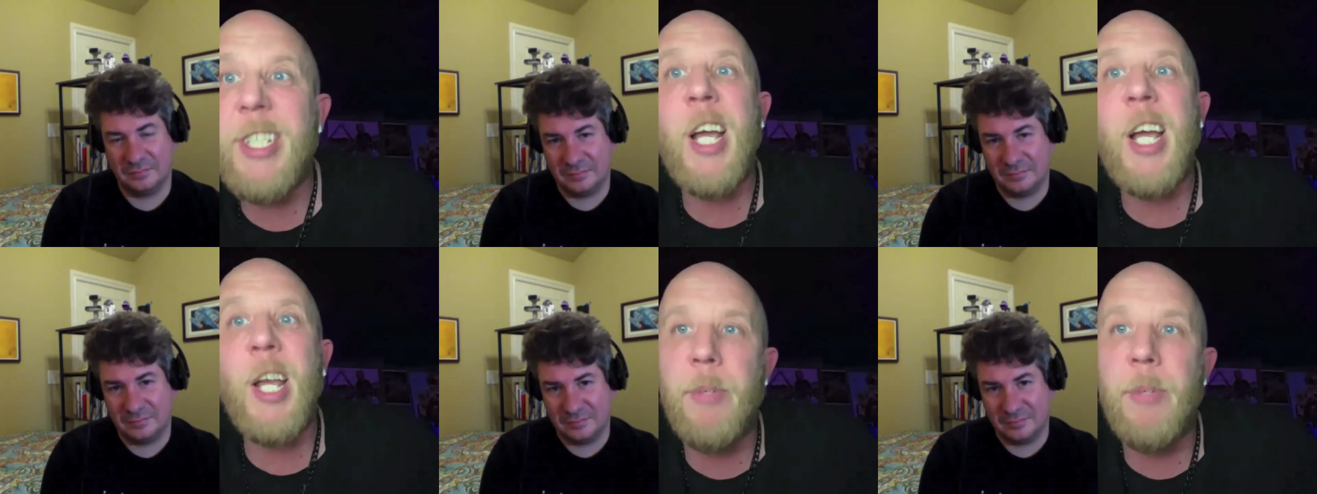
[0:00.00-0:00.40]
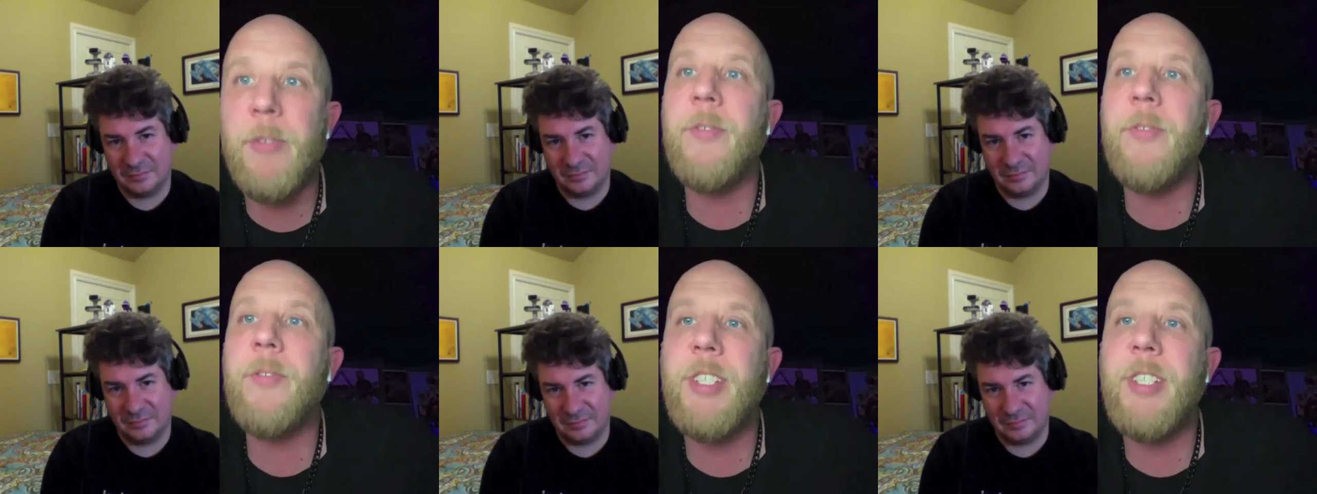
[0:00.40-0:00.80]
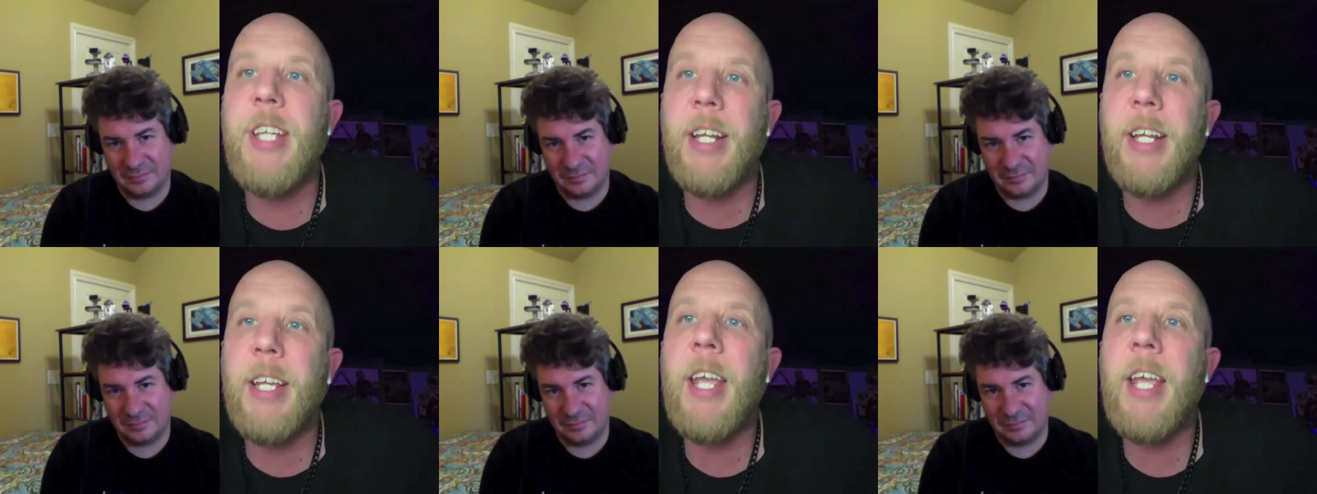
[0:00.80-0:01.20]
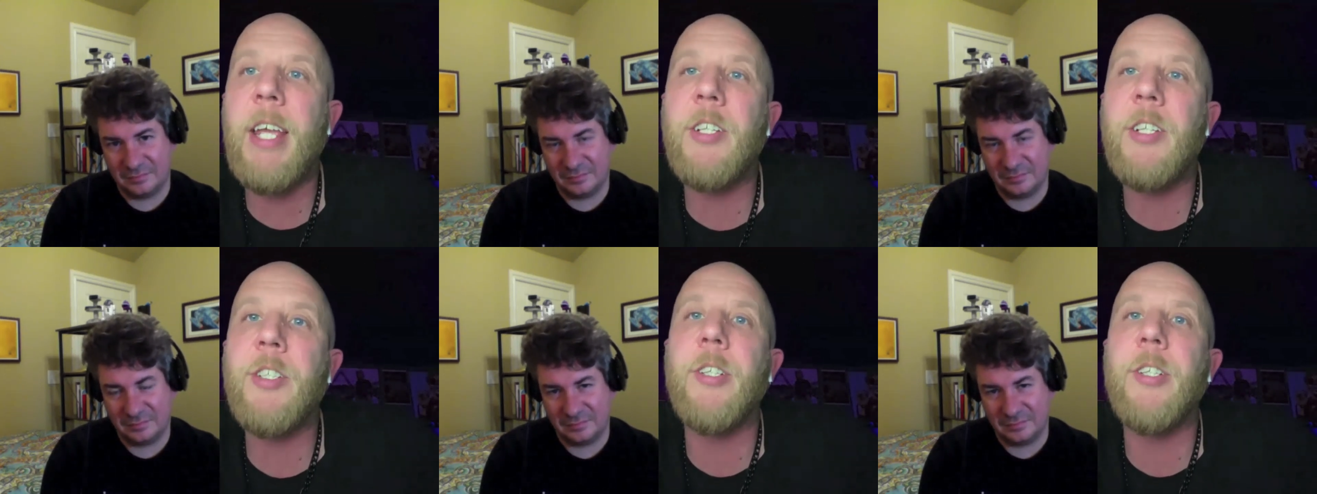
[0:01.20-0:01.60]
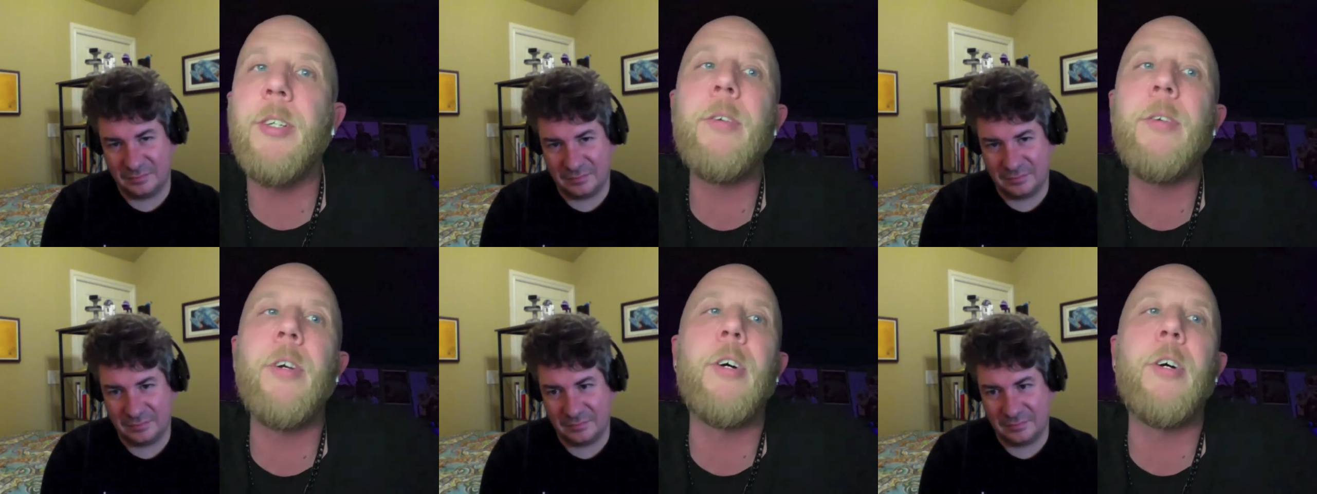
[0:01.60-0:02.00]
Speaker 1: type of dedication
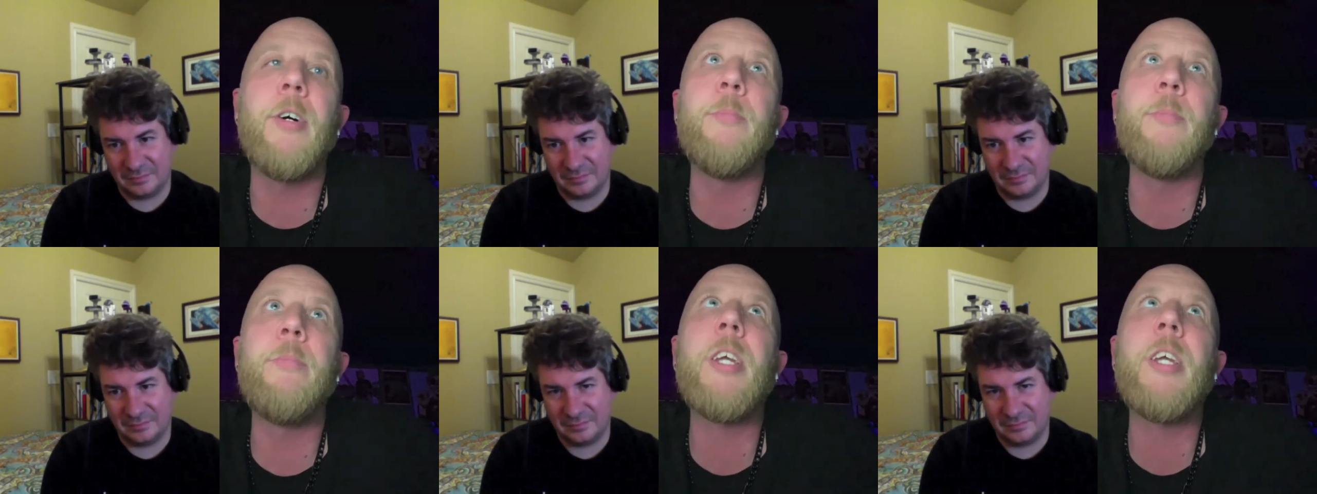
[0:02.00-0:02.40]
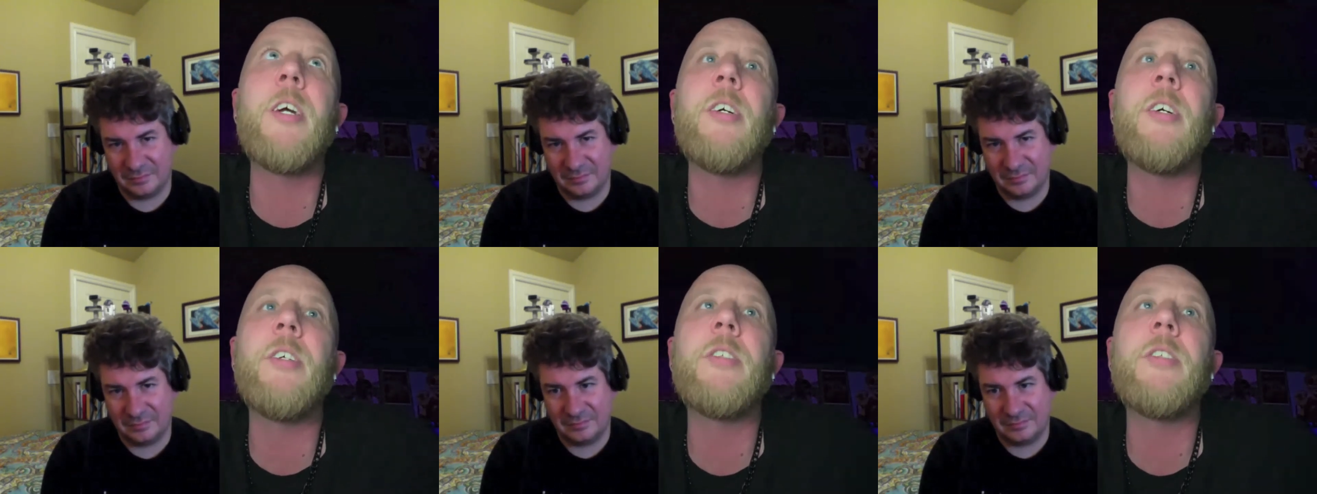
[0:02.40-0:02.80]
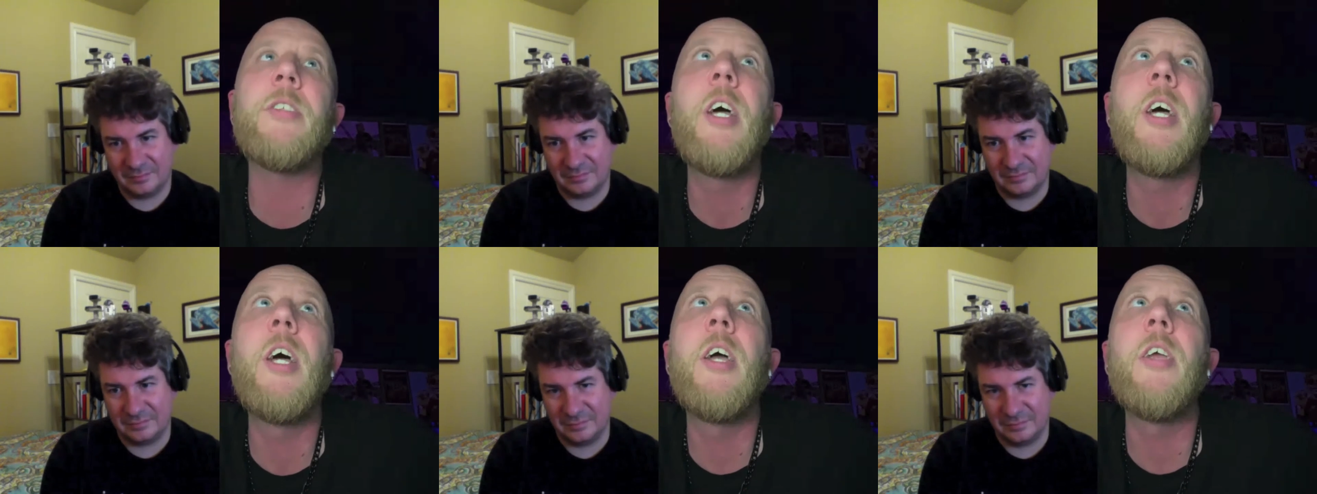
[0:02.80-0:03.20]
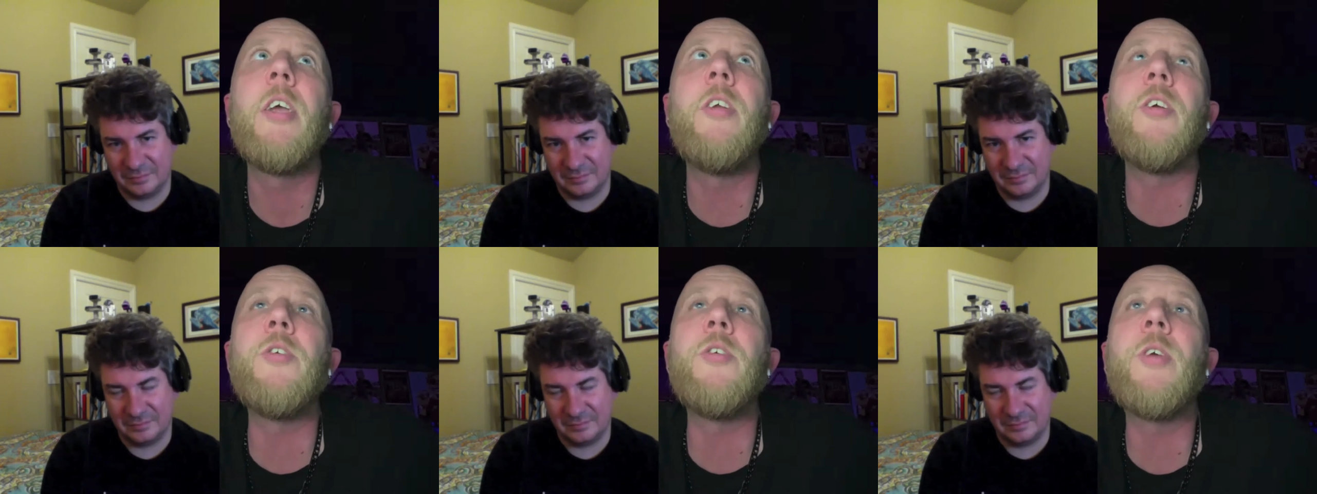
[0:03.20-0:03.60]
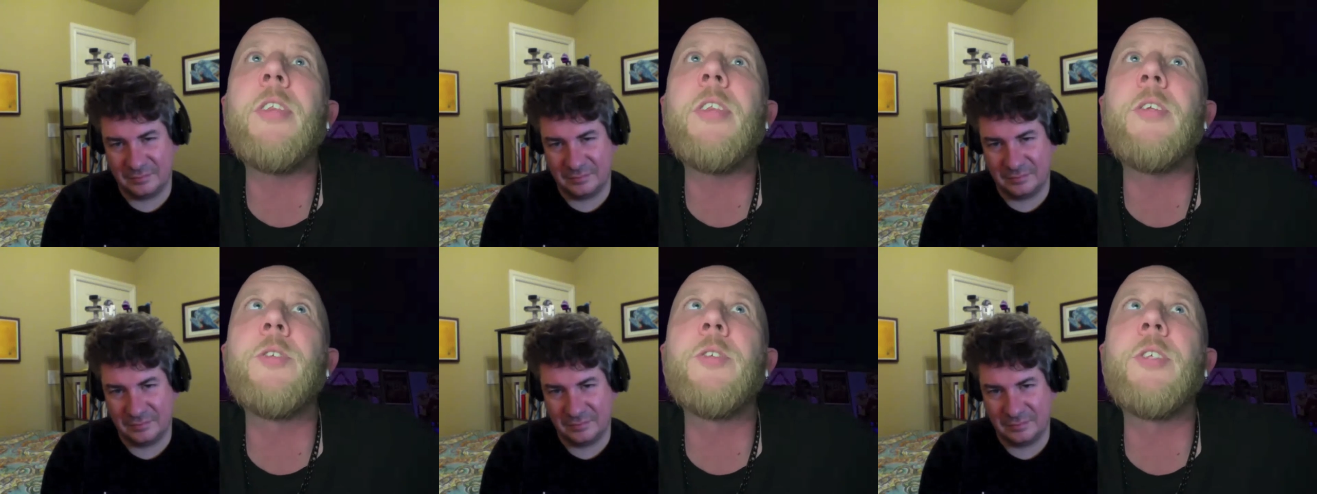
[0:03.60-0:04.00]
uh, because, you know, you
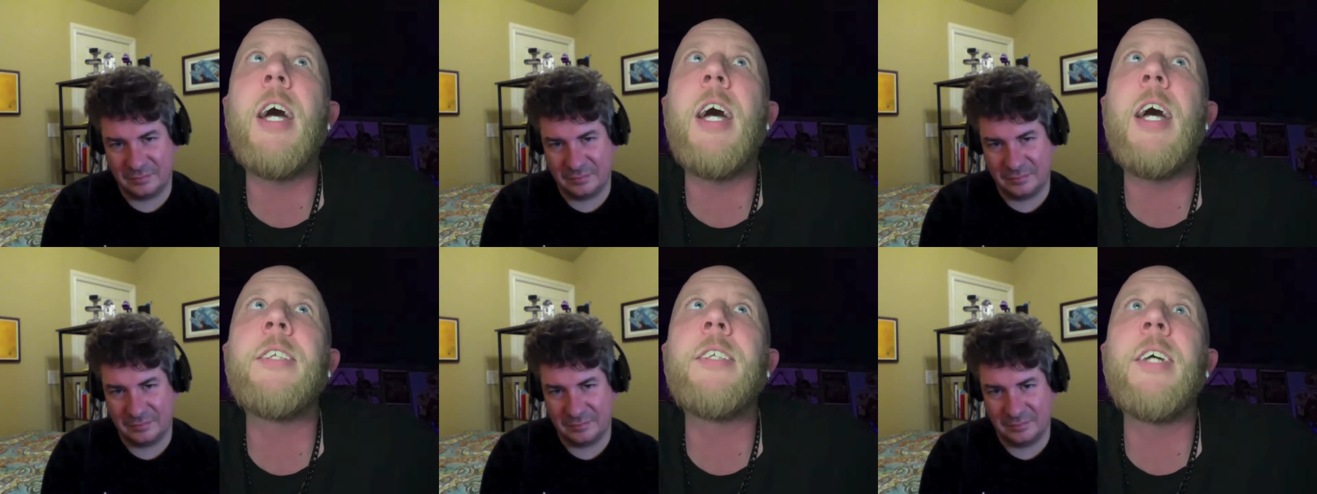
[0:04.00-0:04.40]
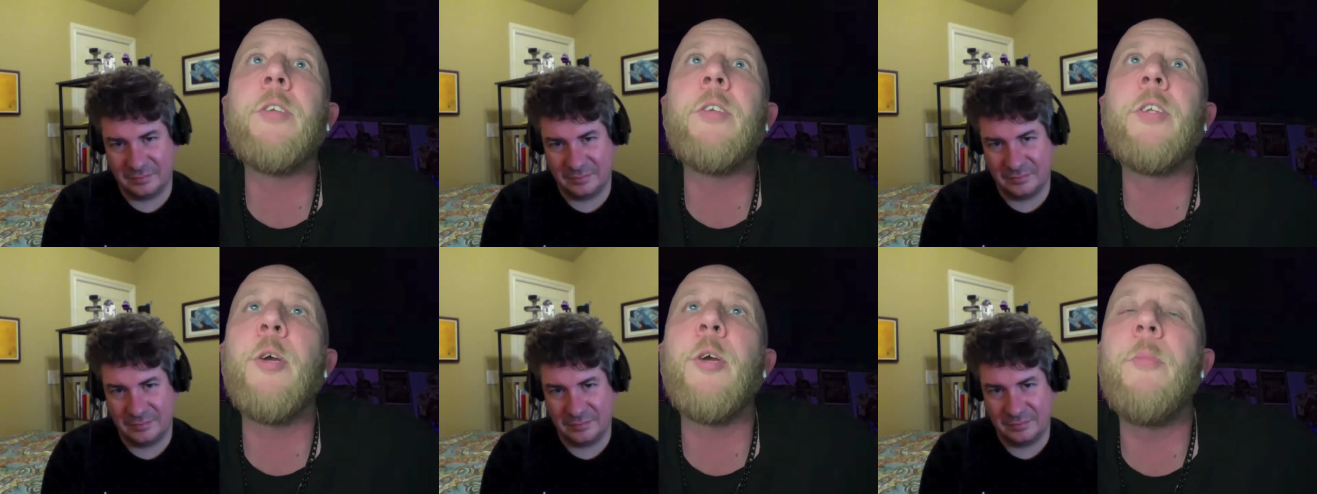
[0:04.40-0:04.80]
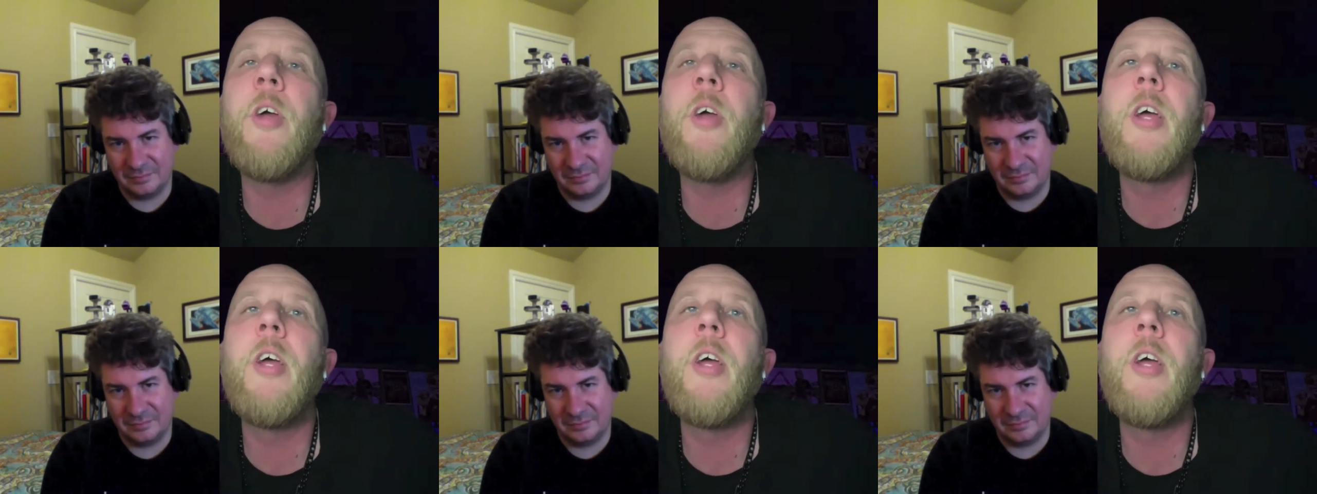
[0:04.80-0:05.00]
got those guys out there.